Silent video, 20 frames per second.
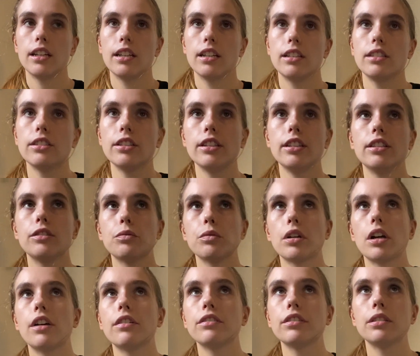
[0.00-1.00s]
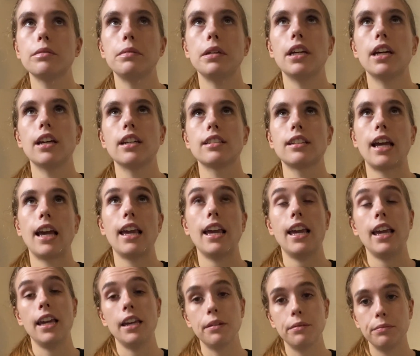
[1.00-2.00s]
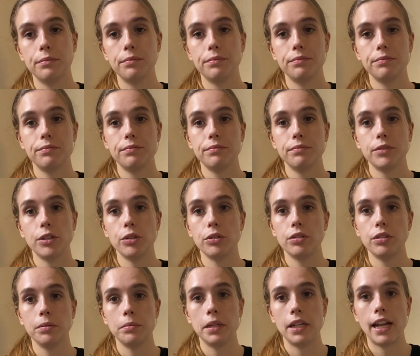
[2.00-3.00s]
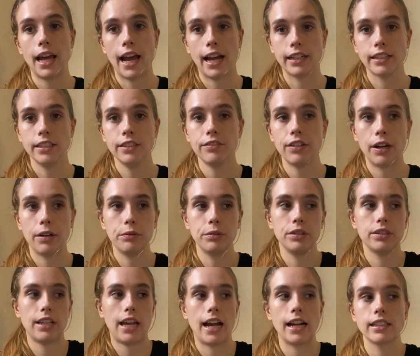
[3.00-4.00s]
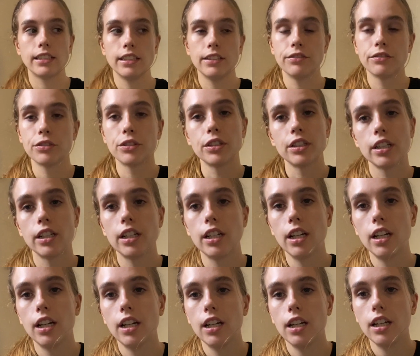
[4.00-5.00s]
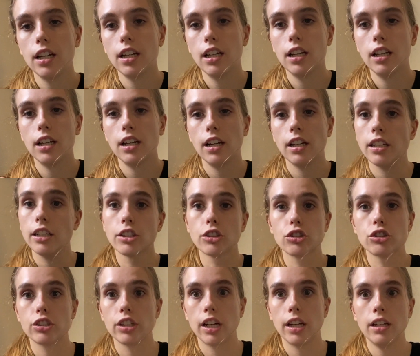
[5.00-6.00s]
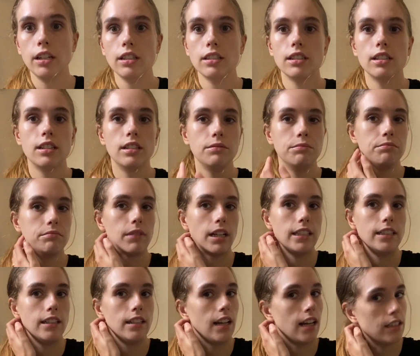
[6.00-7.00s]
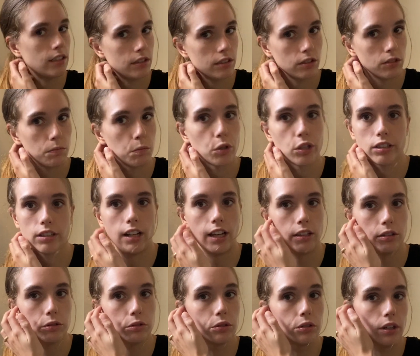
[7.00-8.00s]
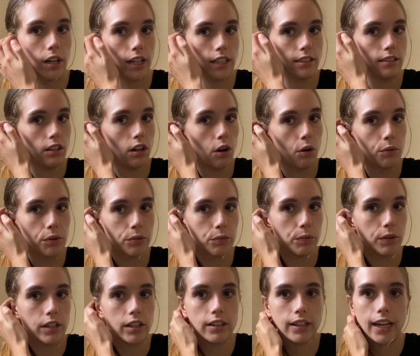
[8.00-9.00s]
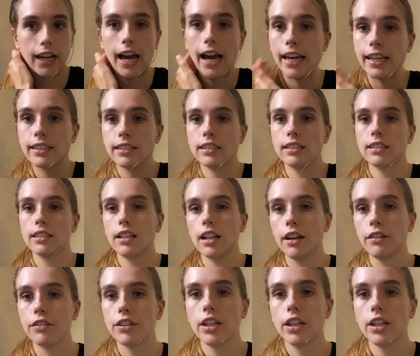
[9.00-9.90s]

during this recovery because I am used to being active. I was active for a year straight. I did sports in high school. I always went on like hikes and stuff